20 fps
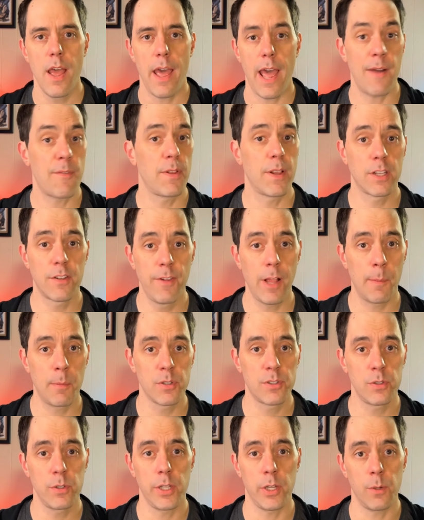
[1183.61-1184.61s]
Everything's available
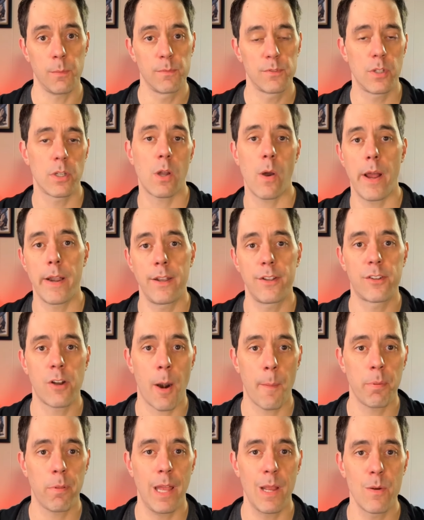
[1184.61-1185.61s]
to you. So go ahead and
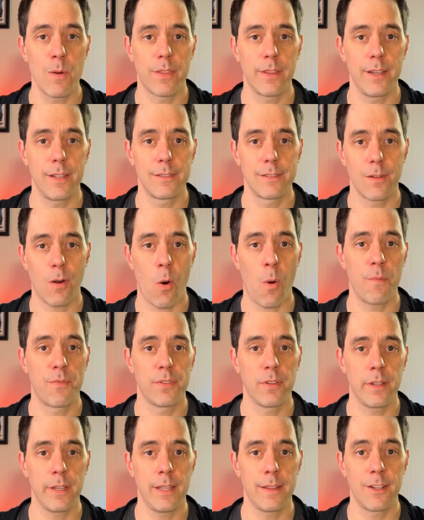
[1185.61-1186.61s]
start playing with it.
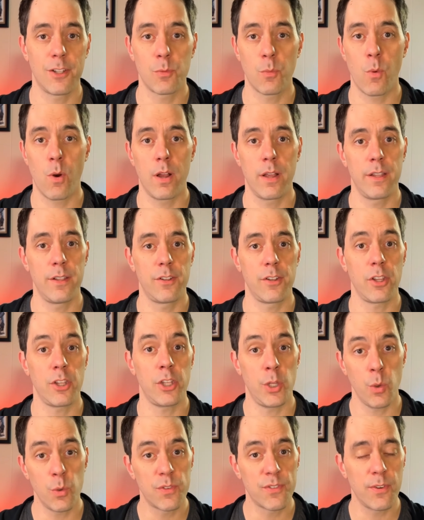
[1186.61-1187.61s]
Hopefully this was
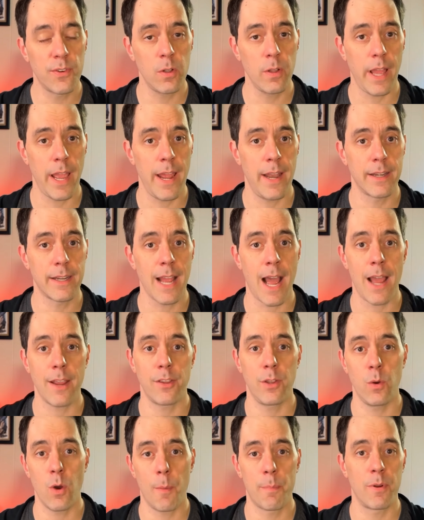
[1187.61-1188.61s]
useful and got
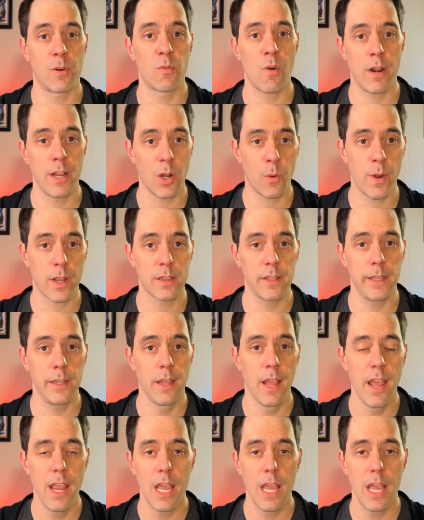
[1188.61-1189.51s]
you up and running quickly.